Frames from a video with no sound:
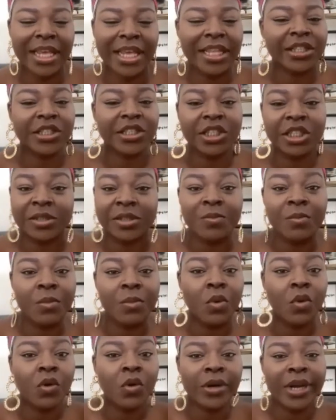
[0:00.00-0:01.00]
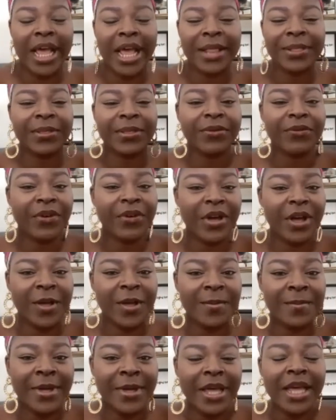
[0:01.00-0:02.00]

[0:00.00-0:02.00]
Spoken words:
it's just mon and the verb.